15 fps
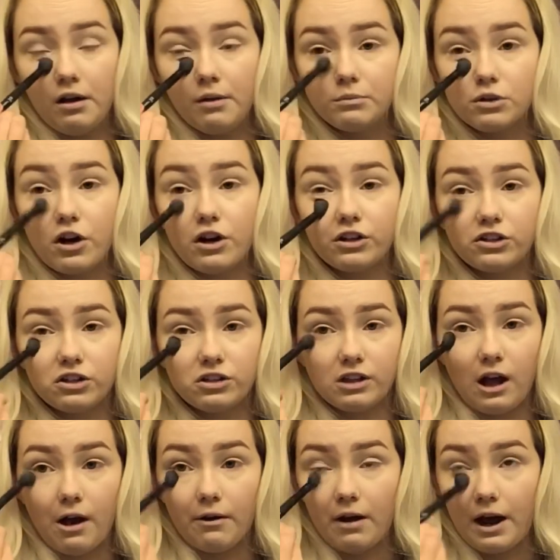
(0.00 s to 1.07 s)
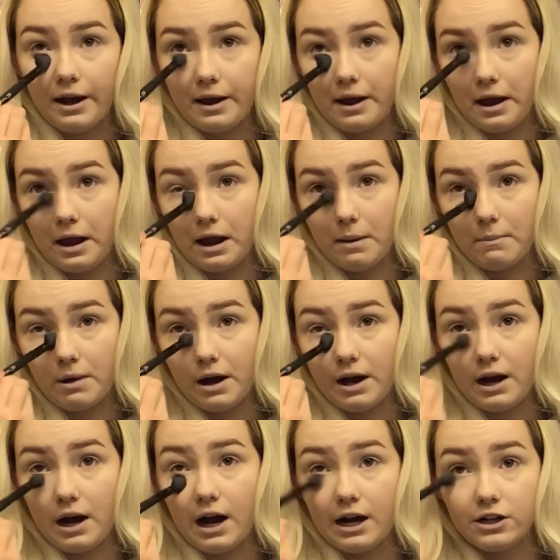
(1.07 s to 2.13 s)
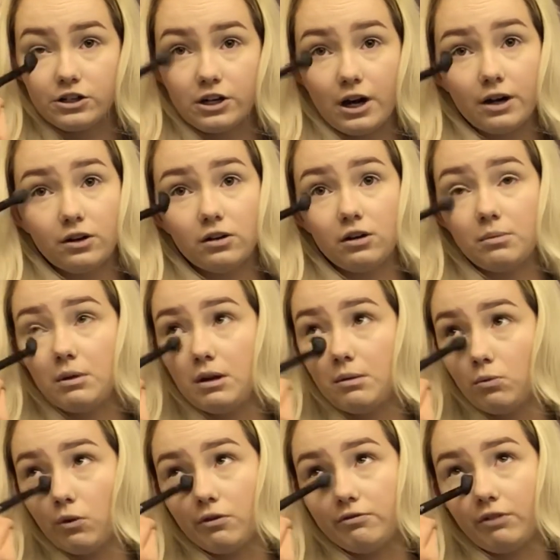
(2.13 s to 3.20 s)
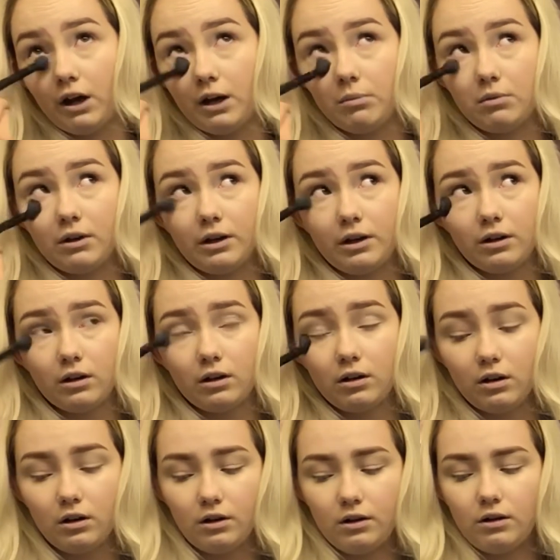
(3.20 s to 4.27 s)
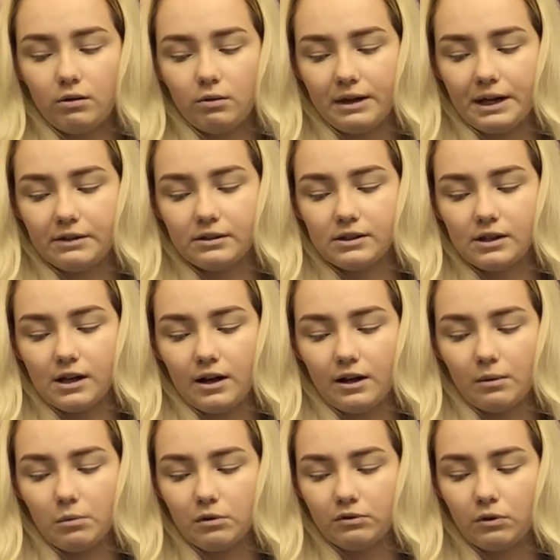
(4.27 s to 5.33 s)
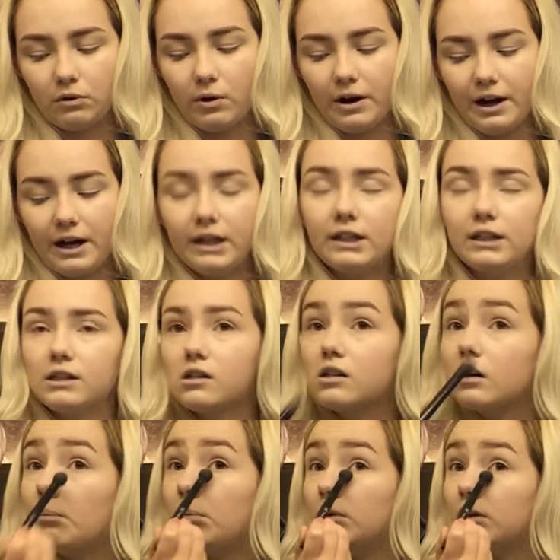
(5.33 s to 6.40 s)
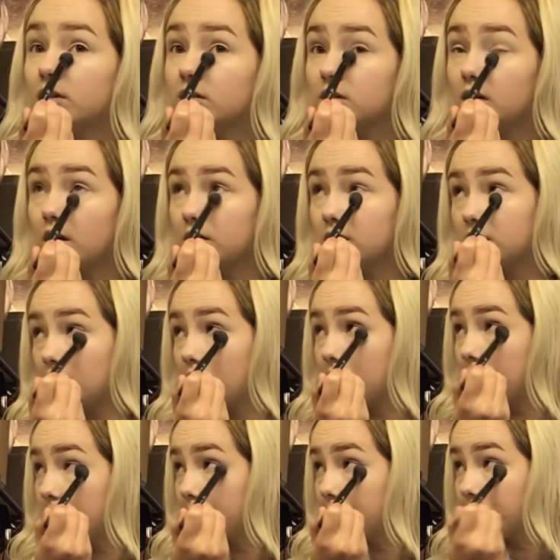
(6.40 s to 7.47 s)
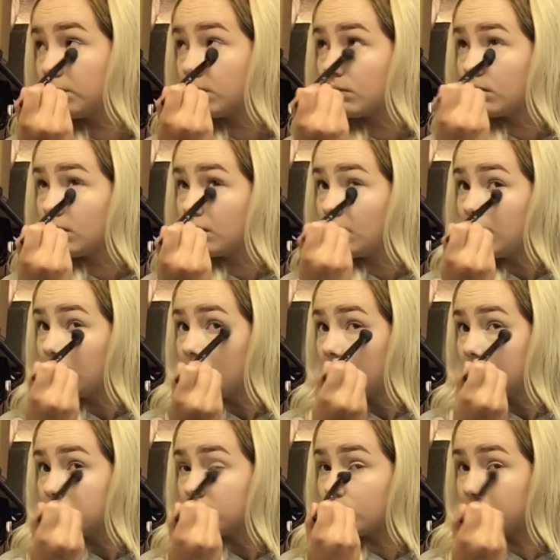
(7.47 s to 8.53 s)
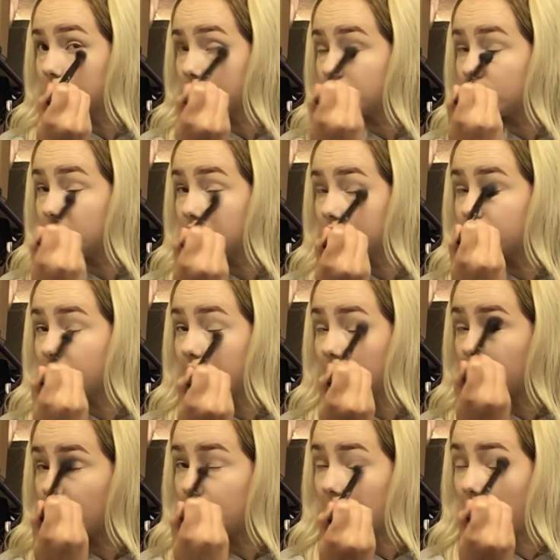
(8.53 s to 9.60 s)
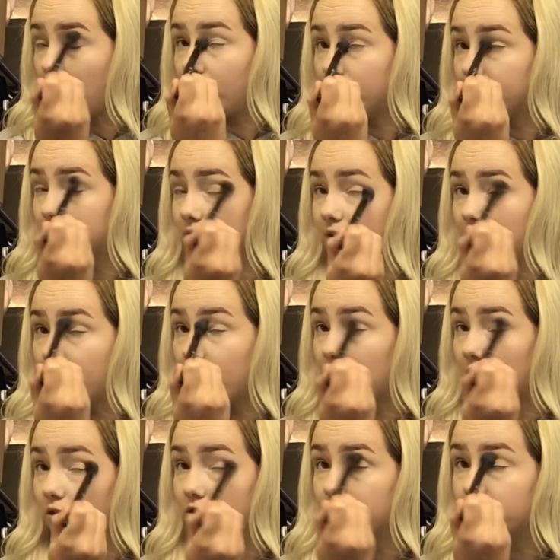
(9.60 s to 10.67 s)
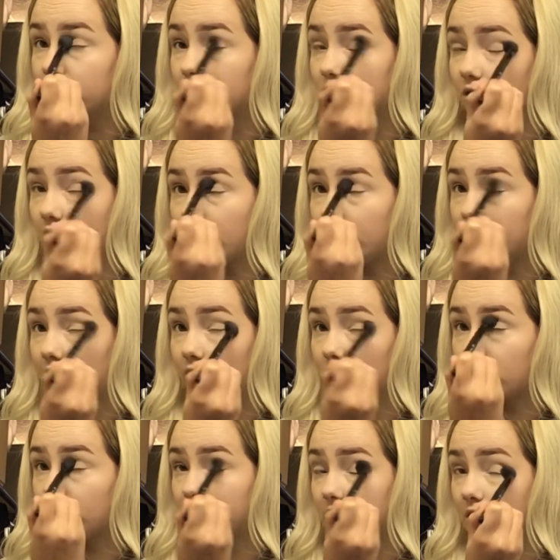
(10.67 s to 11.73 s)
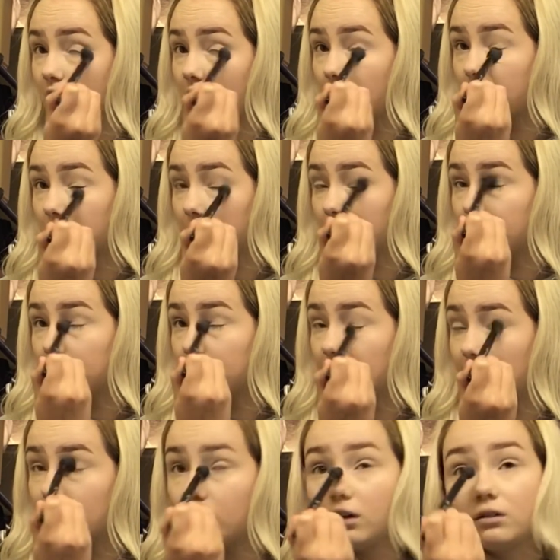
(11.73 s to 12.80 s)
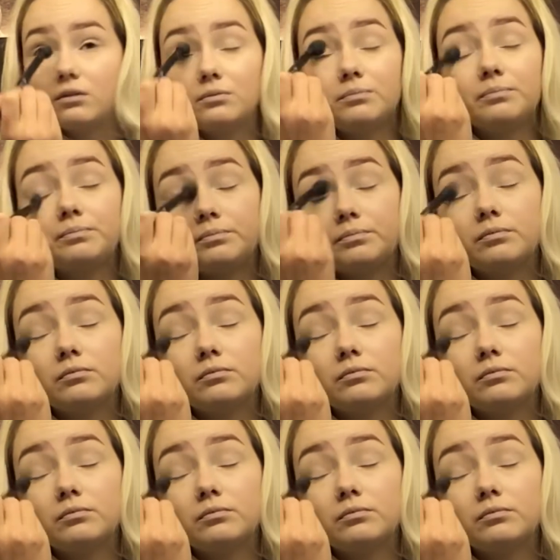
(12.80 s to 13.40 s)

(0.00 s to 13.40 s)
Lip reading: sorry she's loud, I can get my eyeshadow to be more vibrant without setting beforehand, and it still blends nicely. So I'm just going to set around my eyes for now just so that they don't crease up really bad.